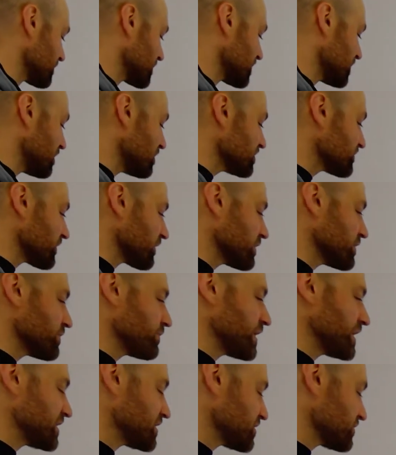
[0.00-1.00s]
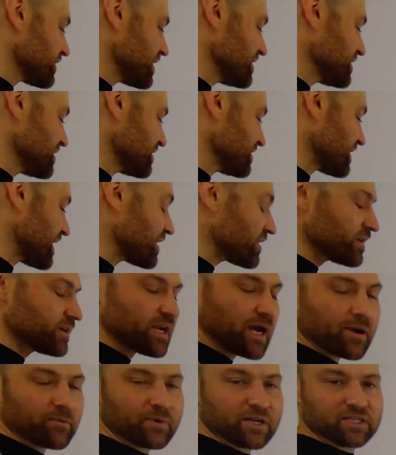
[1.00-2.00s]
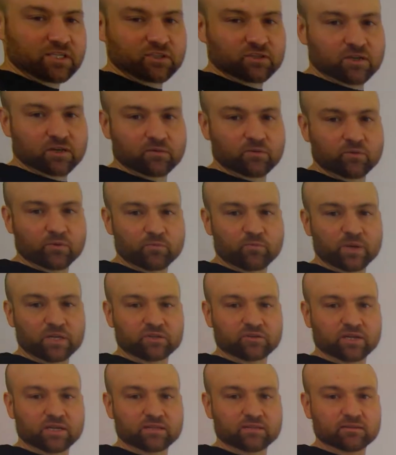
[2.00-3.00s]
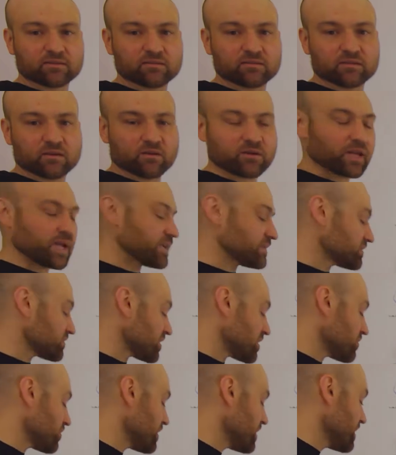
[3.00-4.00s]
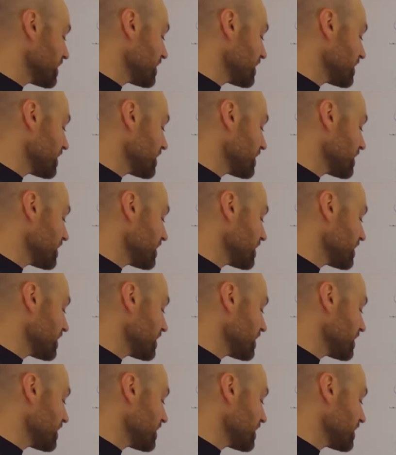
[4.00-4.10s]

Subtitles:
closed for new registrations. I could not register with Bittrex. Okay, so